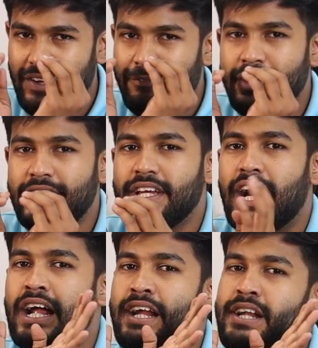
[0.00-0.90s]
we
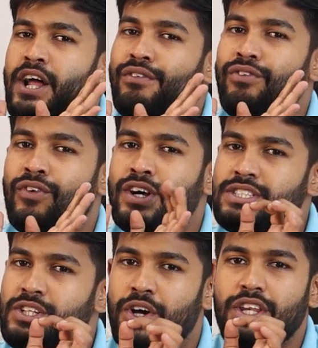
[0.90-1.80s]
are now
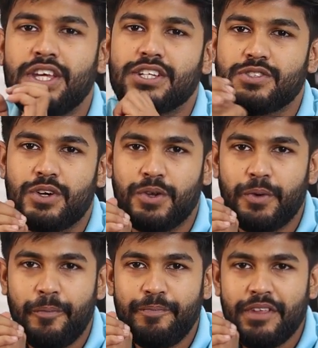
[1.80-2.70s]
focusing on yes or
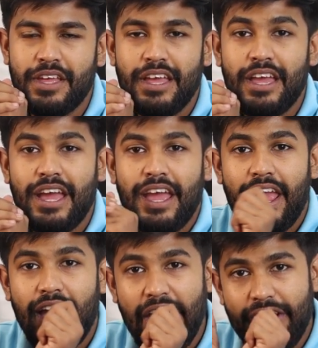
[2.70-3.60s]
no.
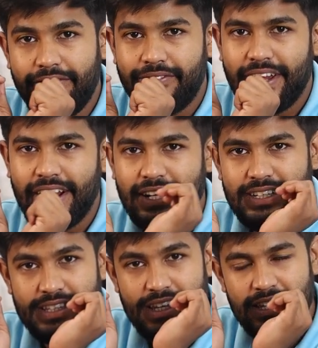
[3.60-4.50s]
If it
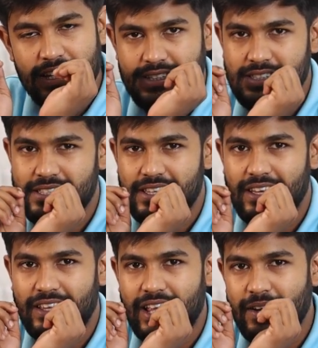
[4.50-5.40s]
is yes,
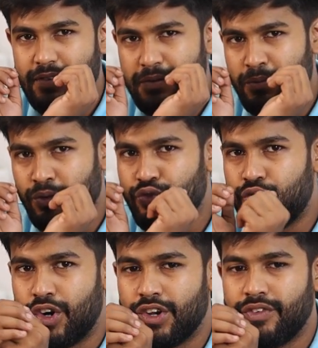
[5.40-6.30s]
then we move
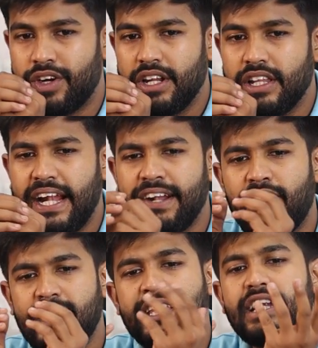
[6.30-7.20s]
forward that
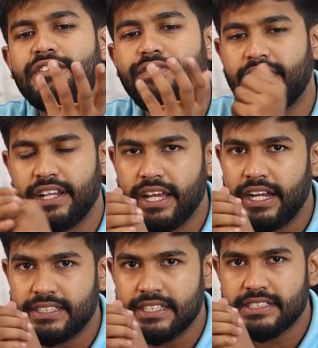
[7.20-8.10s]
what are the different
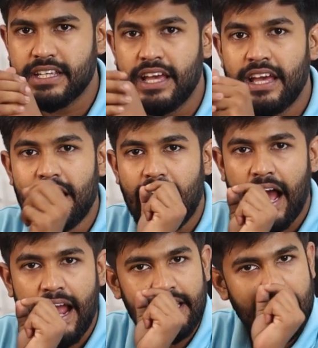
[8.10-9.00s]
cases?
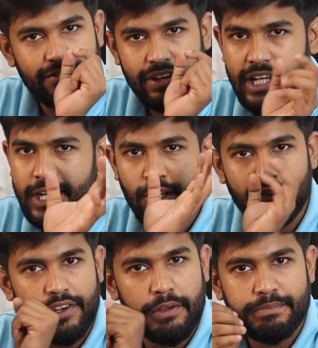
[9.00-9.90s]
Either we need
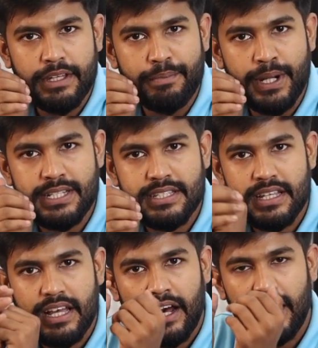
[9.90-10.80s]
to flip the
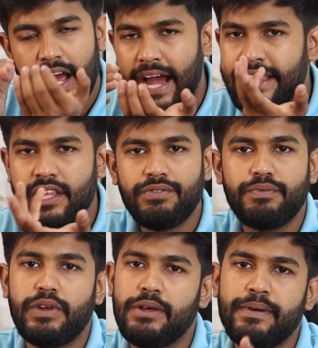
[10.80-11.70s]
bits, or either
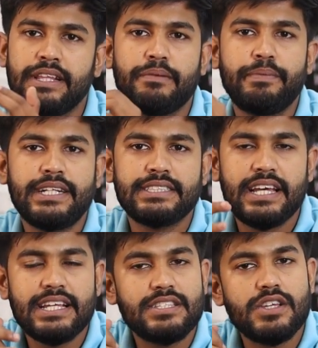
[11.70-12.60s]
flipping the bits
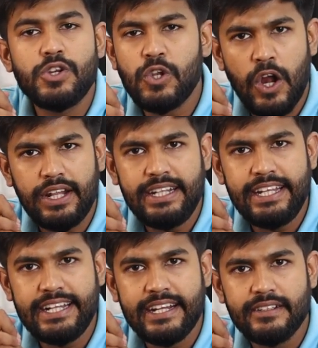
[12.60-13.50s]
is not
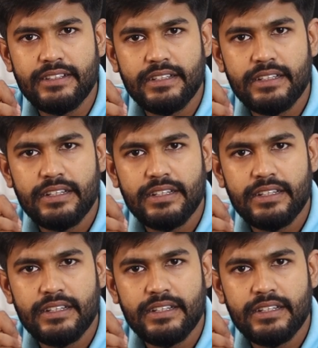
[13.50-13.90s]
needed.